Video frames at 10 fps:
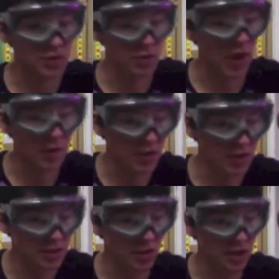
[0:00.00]
So I'm going to
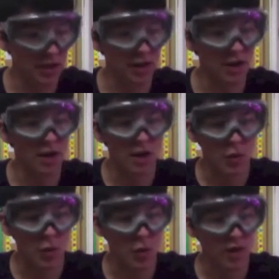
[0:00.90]
start here
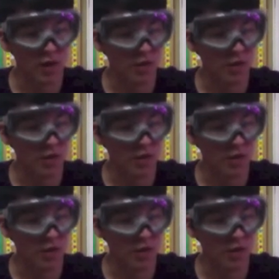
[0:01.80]
with